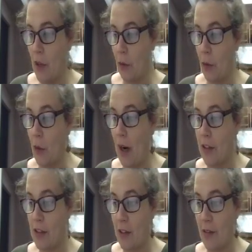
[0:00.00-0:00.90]

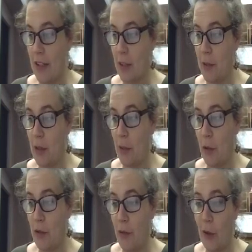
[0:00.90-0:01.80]
requires their victims to
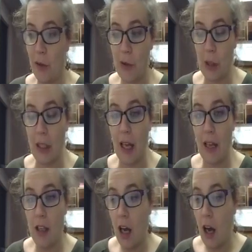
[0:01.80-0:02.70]
post photos online